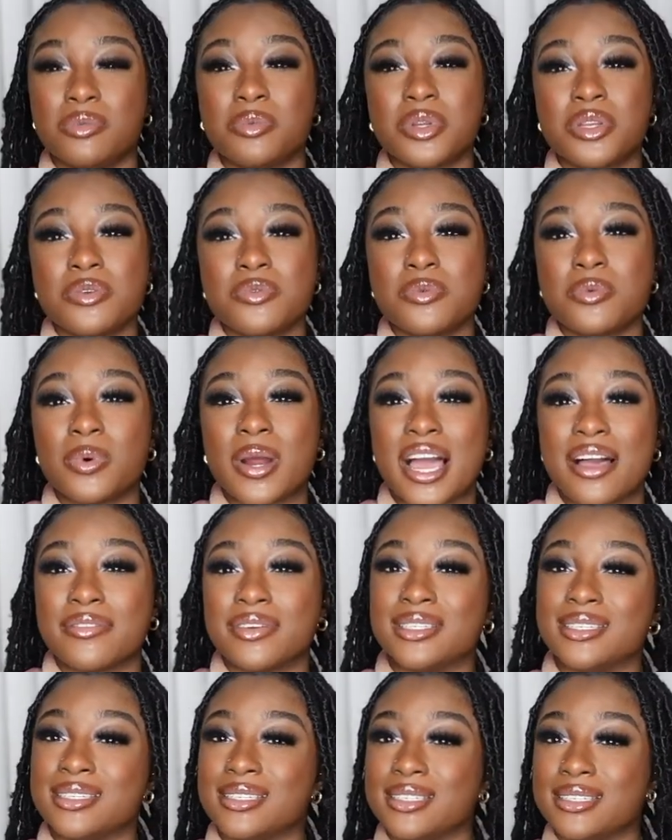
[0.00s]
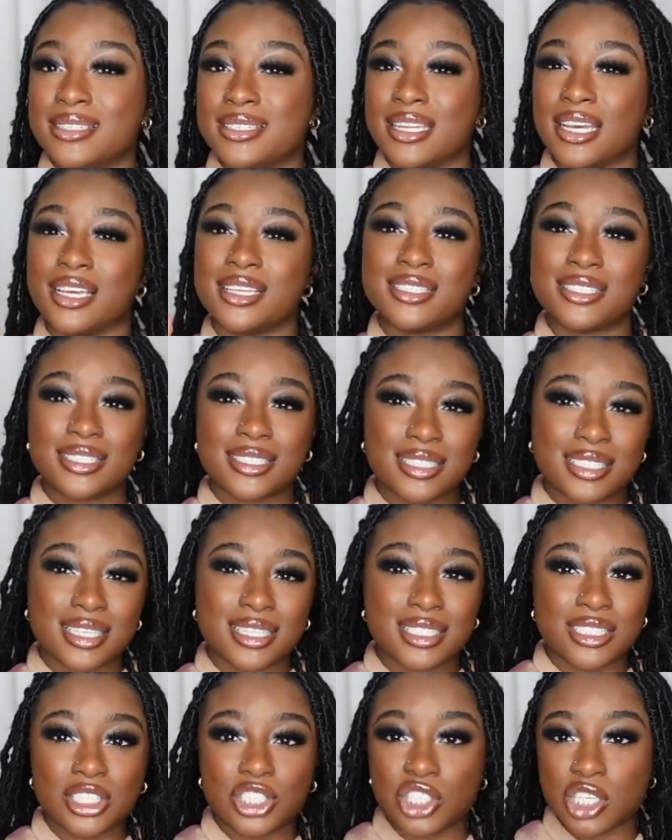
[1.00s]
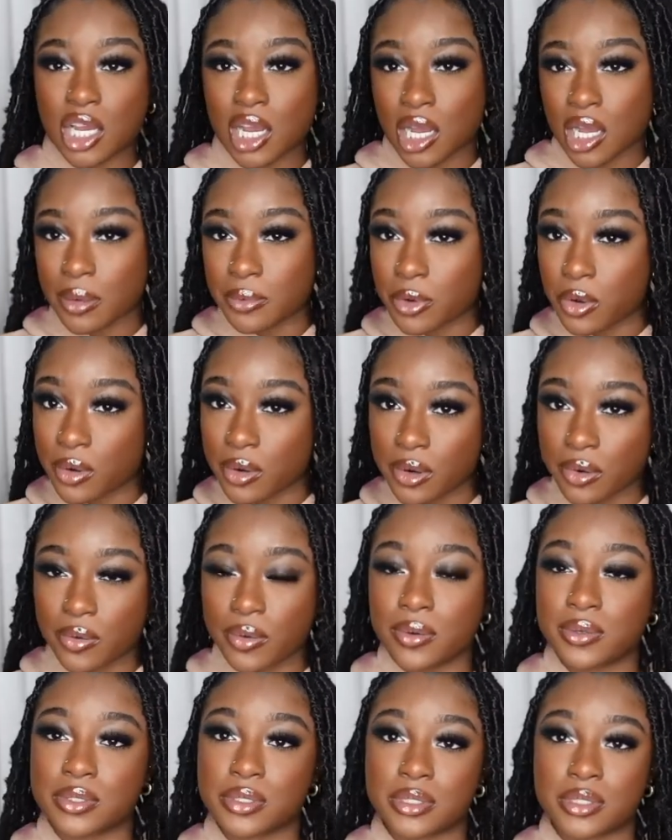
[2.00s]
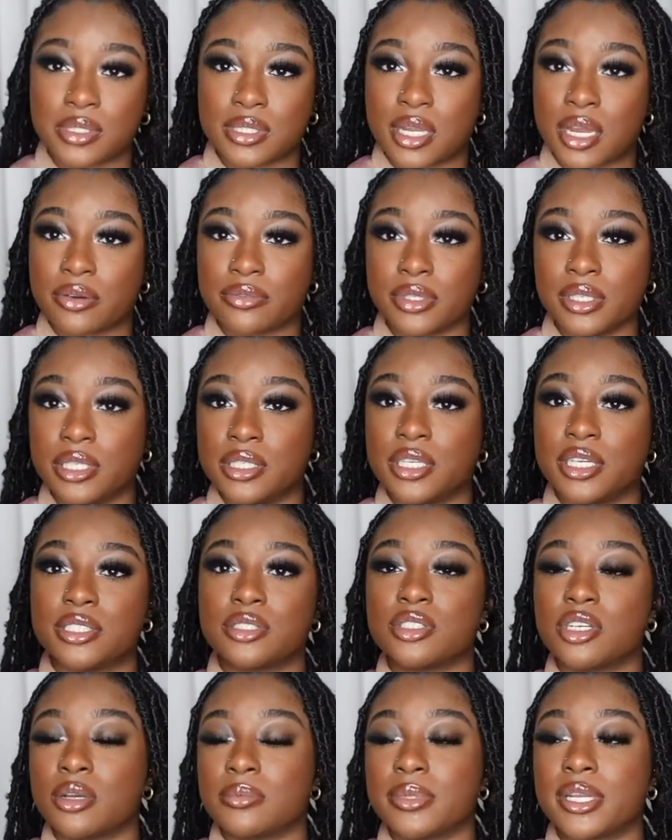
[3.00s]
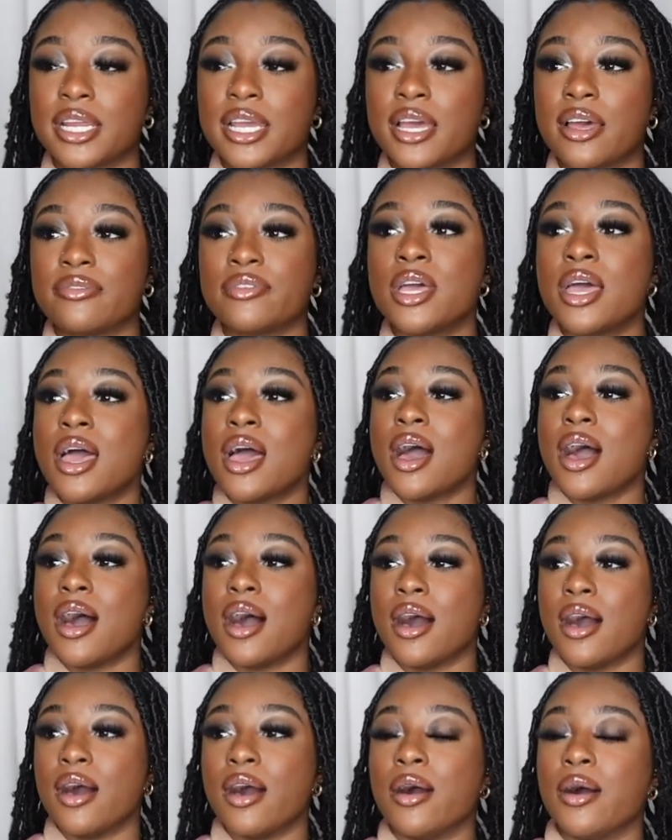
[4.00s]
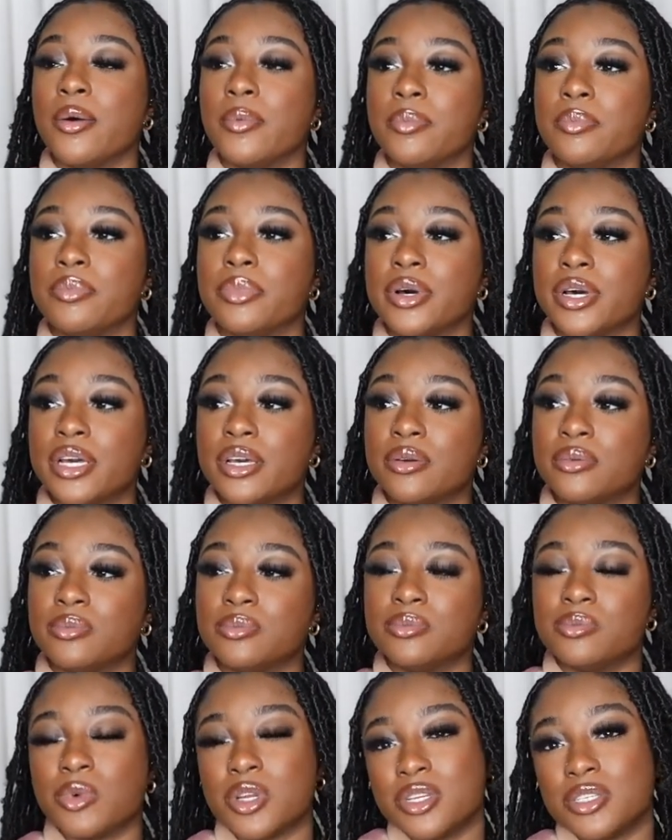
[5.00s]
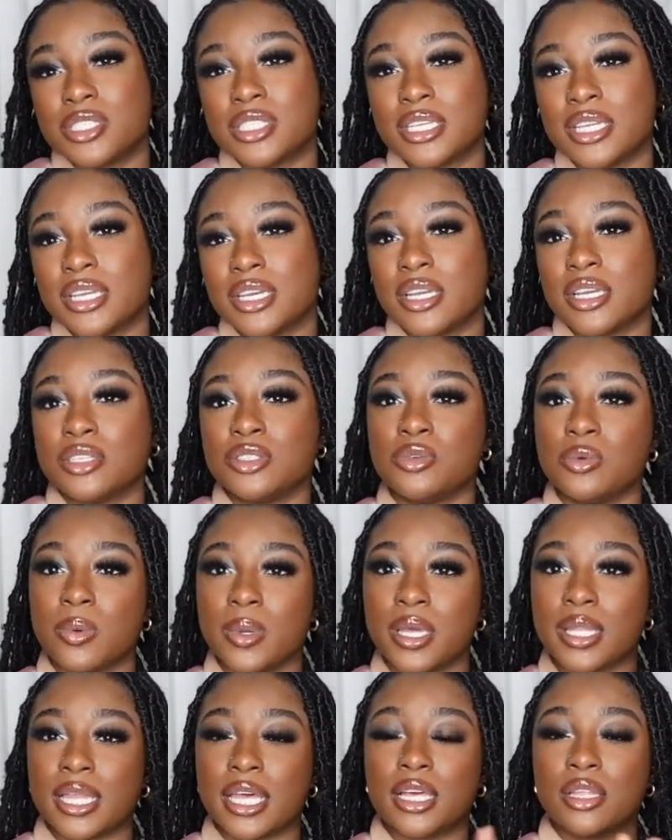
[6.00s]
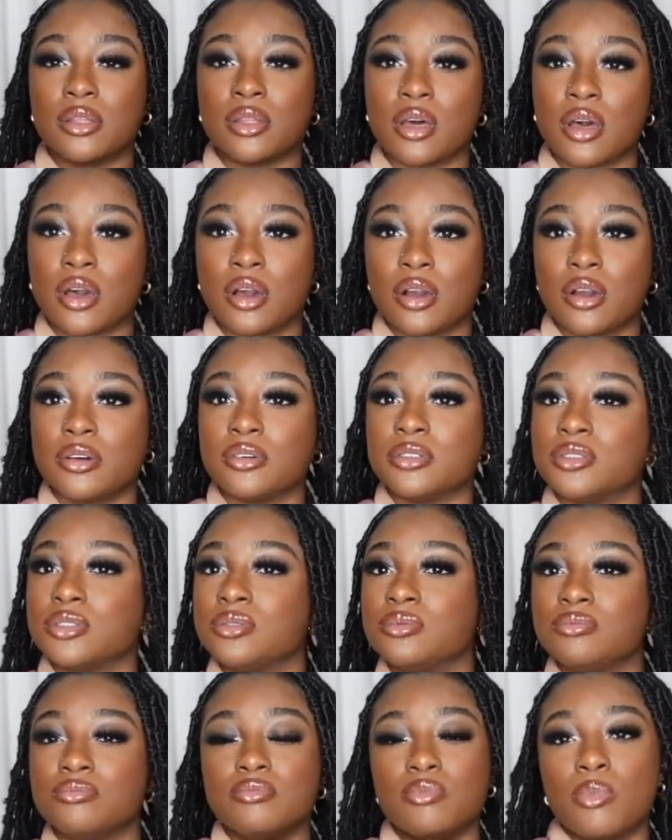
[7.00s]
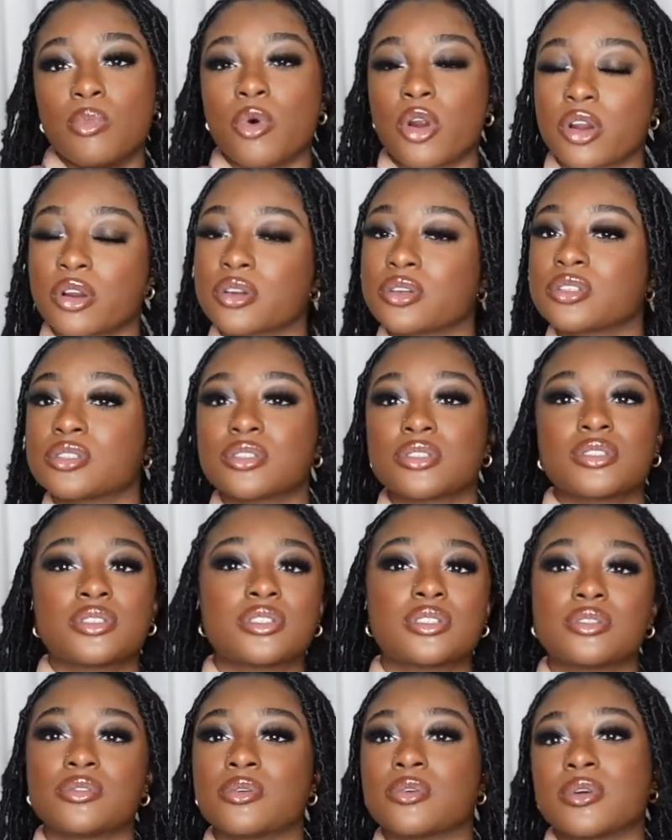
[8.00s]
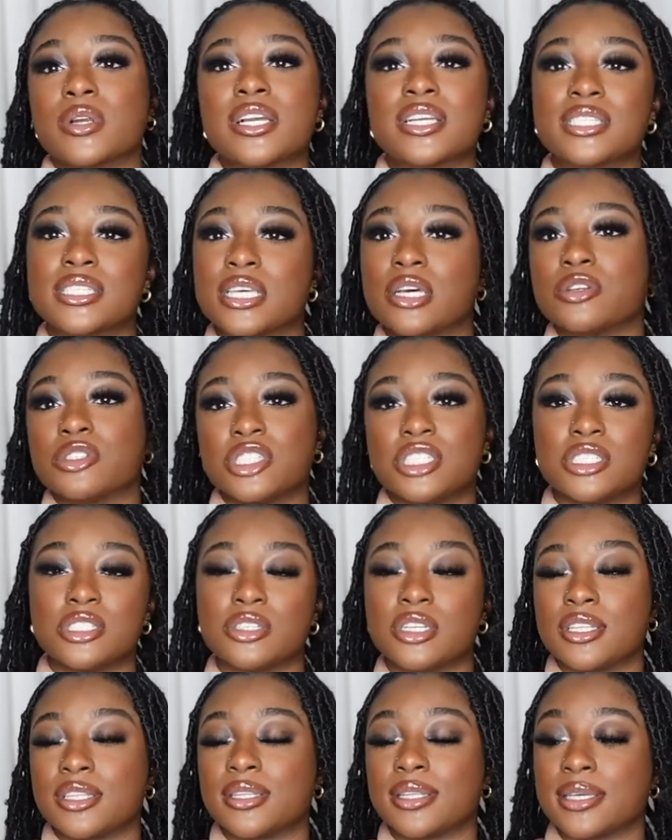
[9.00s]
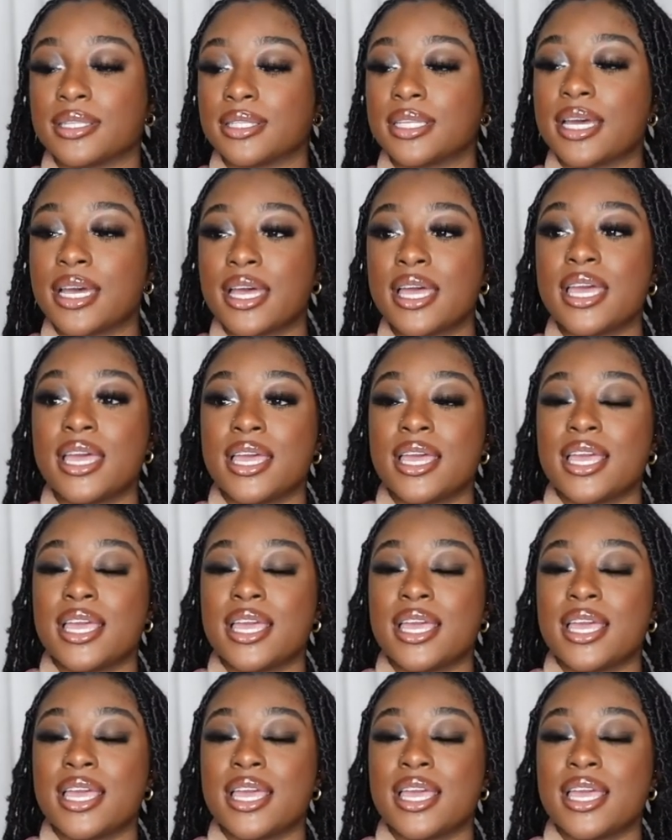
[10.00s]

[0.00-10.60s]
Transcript: when you have a desk job, quote unquote, because it's not really a desk job that I have. But when you're sitting and doing like long works or Excel sheets or anything like that,